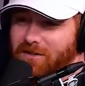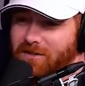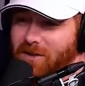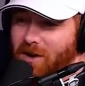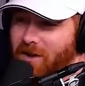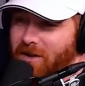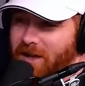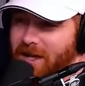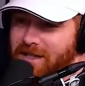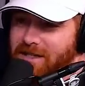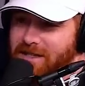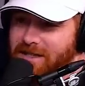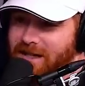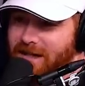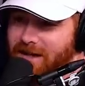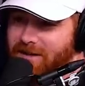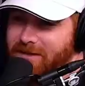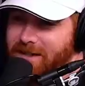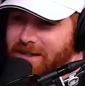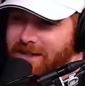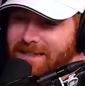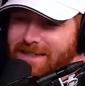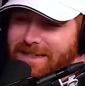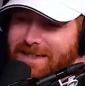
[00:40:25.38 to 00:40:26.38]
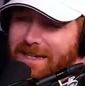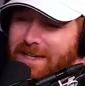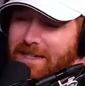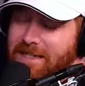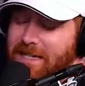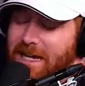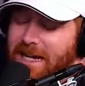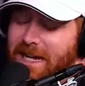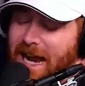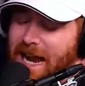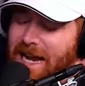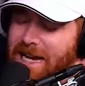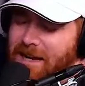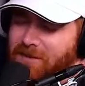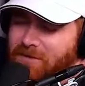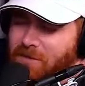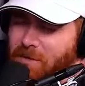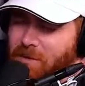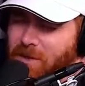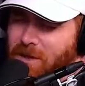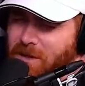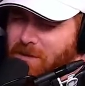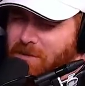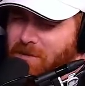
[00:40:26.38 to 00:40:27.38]
of all that stuff. It's like I never
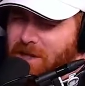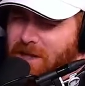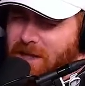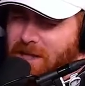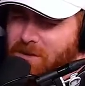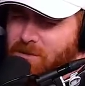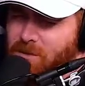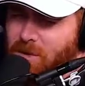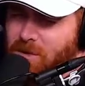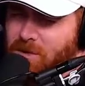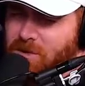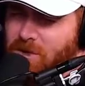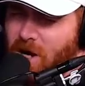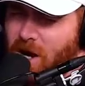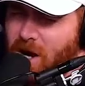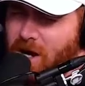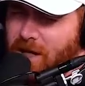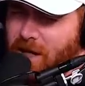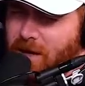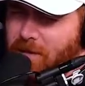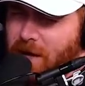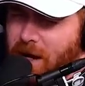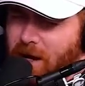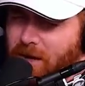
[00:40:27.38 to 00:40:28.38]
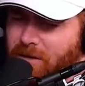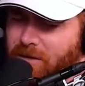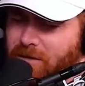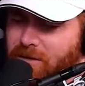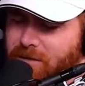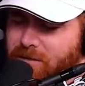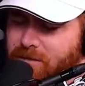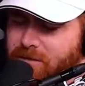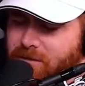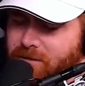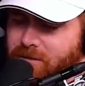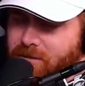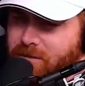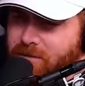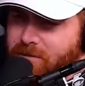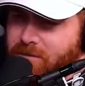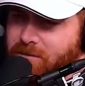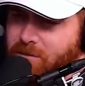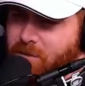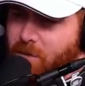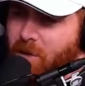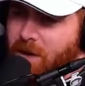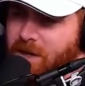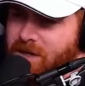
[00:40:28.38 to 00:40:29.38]
really realized we were talking about
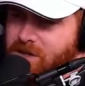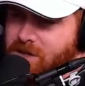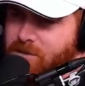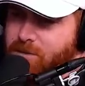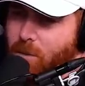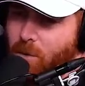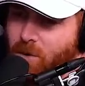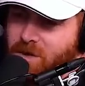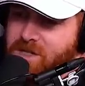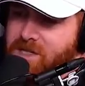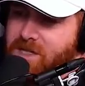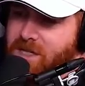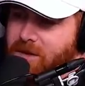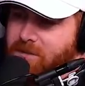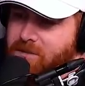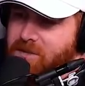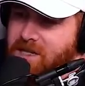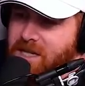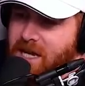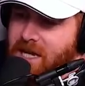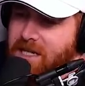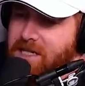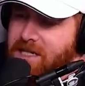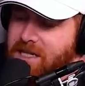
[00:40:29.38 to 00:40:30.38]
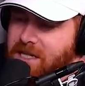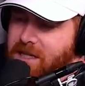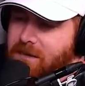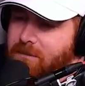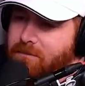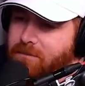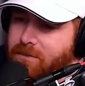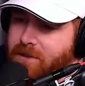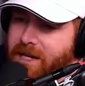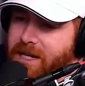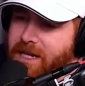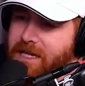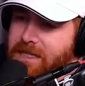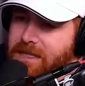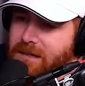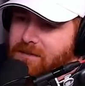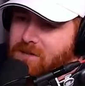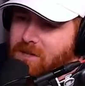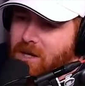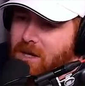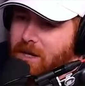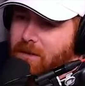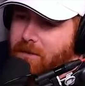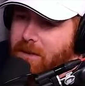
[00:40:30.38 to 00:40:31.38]
when sports teams take team planes. I was
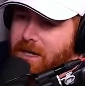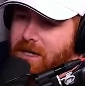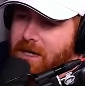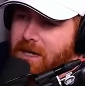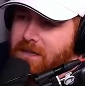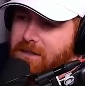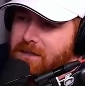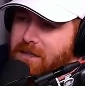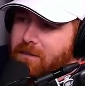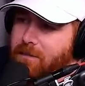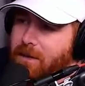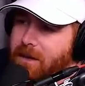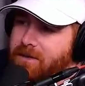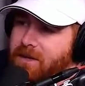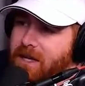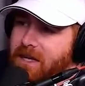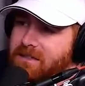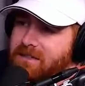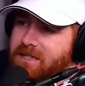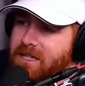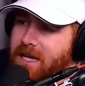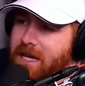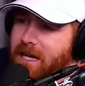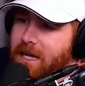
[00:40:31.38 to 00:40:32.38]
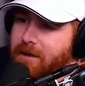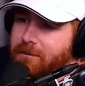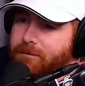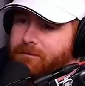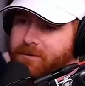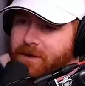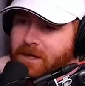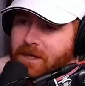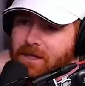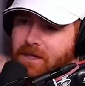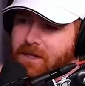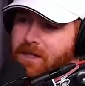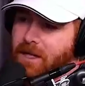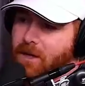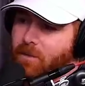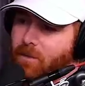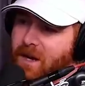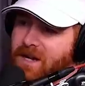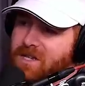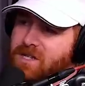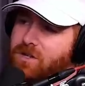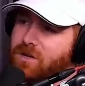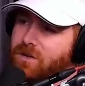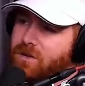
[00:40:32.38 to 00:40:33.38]
talking to my cousin about that today, and
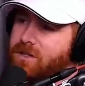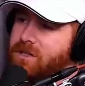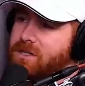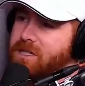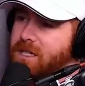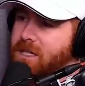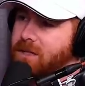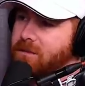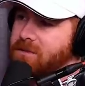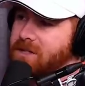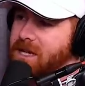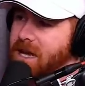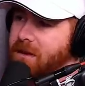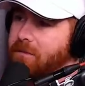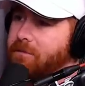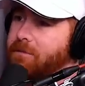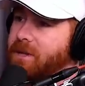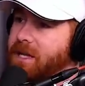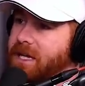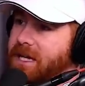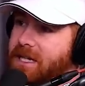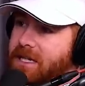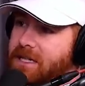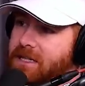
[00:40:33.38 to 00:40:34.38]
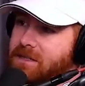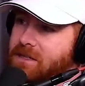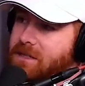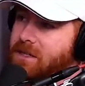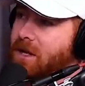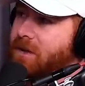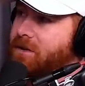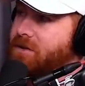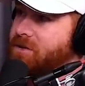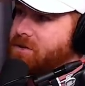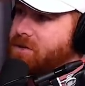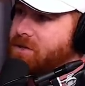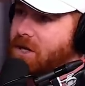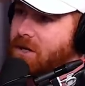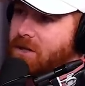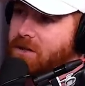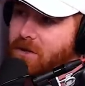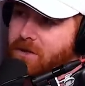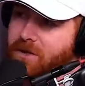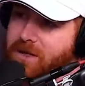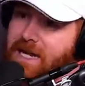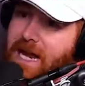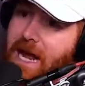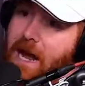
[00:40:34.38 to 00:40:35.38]
why certain teams have planes and others don't. You
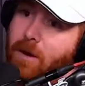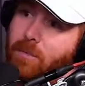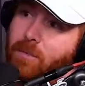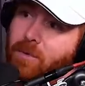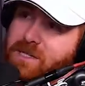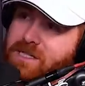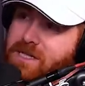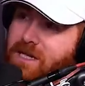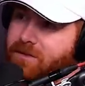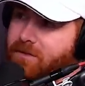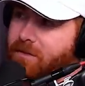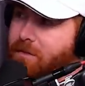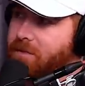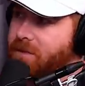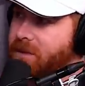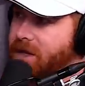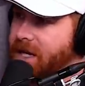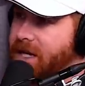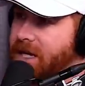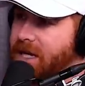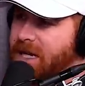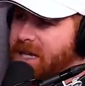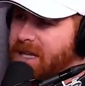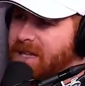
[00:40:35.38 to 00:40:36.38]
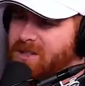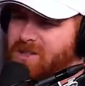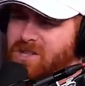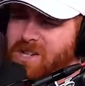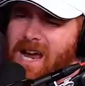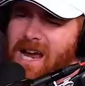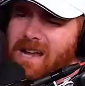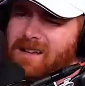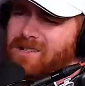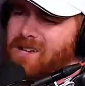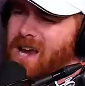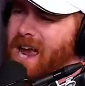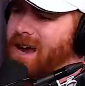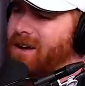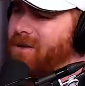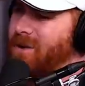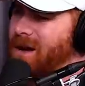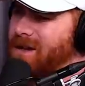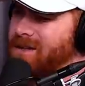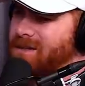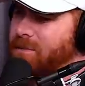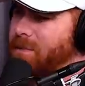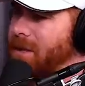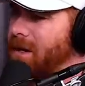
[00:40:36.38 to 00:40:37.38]
know, the Cowboys have a plane, and the ja
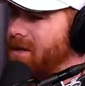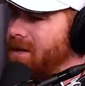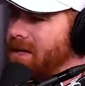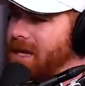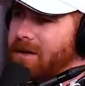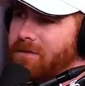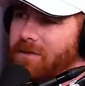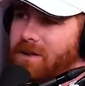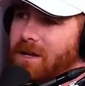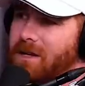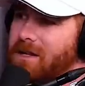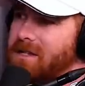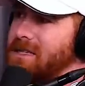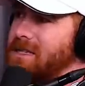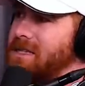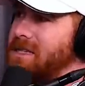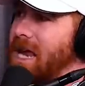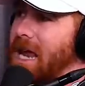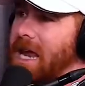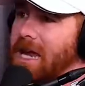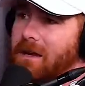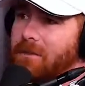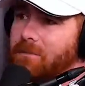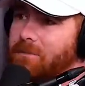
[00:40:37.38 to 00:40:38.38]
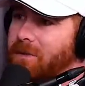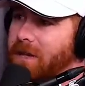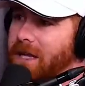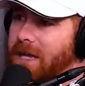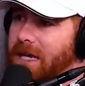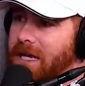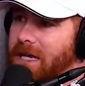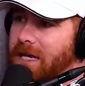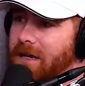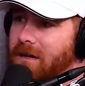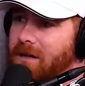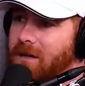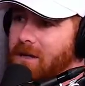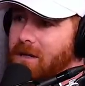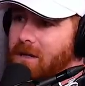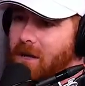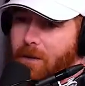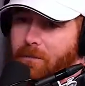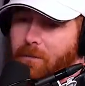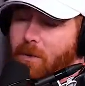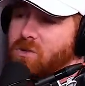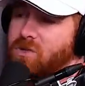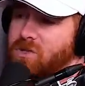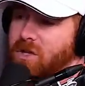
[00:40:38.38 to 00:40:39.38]
Jaguars apparently have an insane plane, and
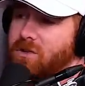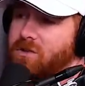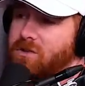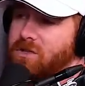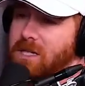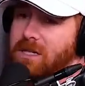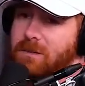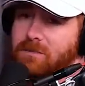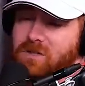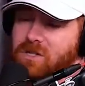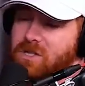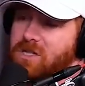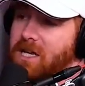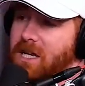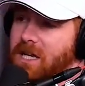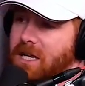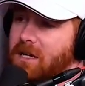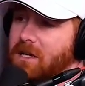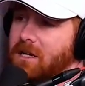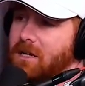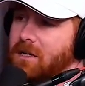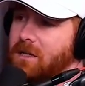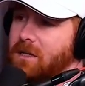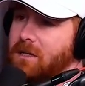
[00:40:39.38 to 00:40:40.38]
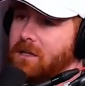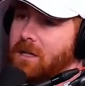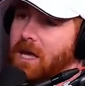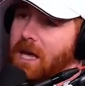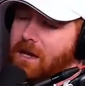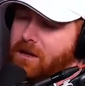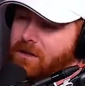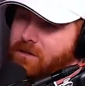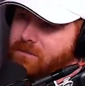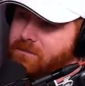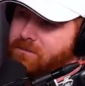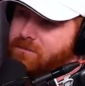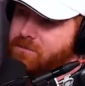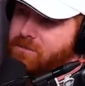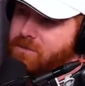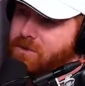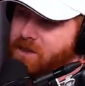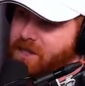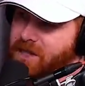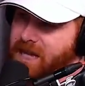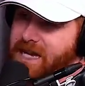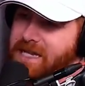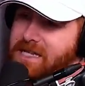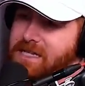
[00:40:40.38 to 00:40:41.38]
most other teams just take a
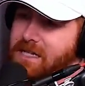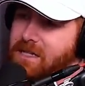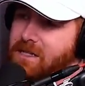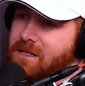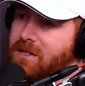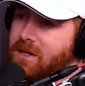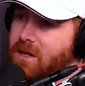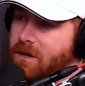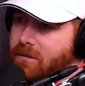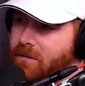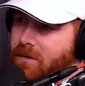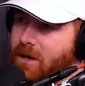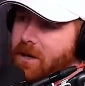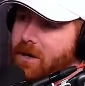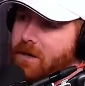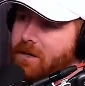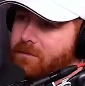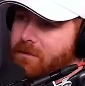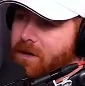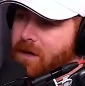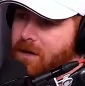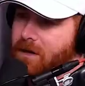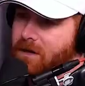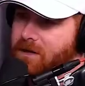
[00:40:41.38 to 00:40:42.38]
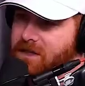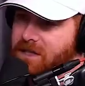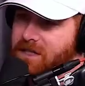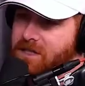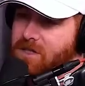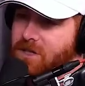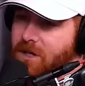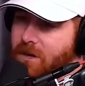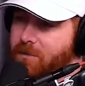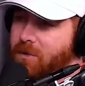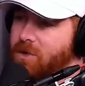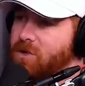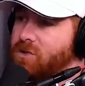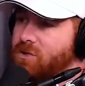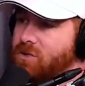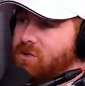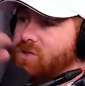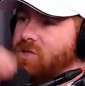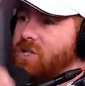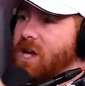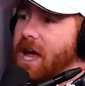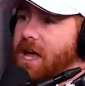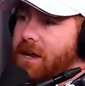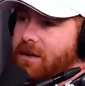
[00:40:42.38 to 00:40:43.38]
licensed com uh, uh, commercial
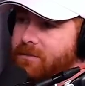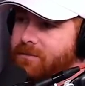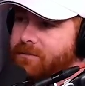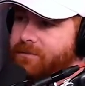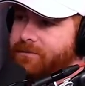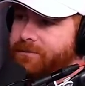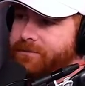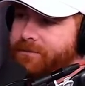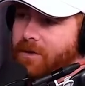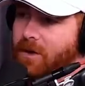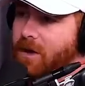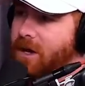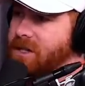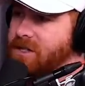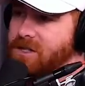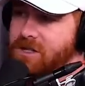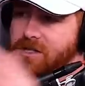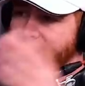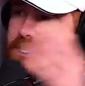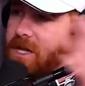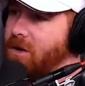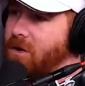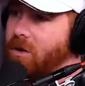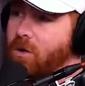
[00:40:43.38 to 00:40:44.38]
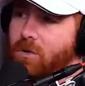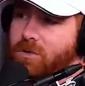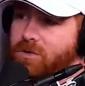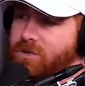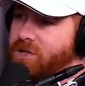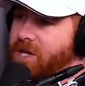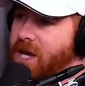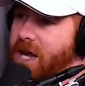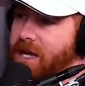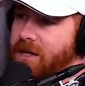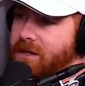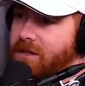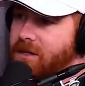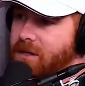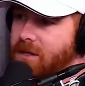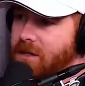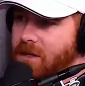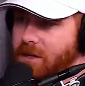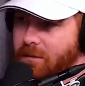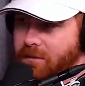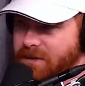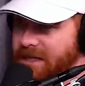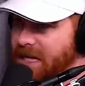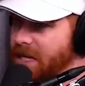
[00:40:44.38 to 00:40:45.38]
jet. Right, it's just their whole jet.
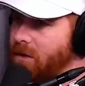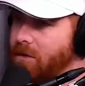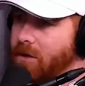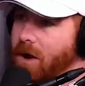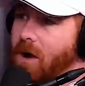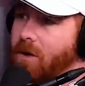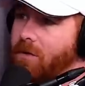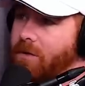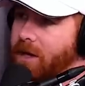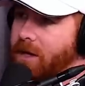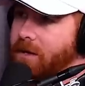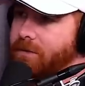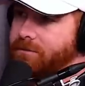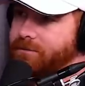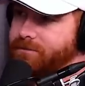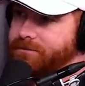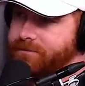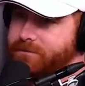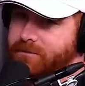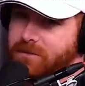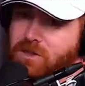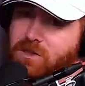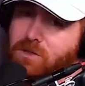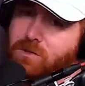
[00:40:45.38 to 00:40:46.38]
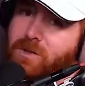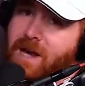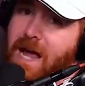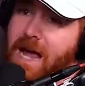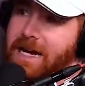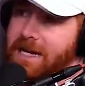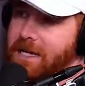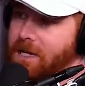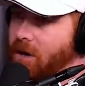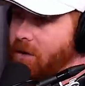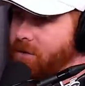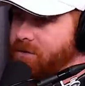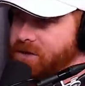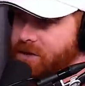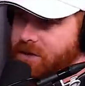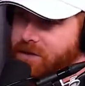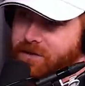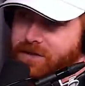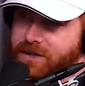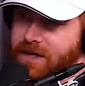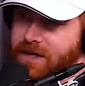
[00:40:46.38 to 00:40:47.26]
Okay. they don't own it. United owns it or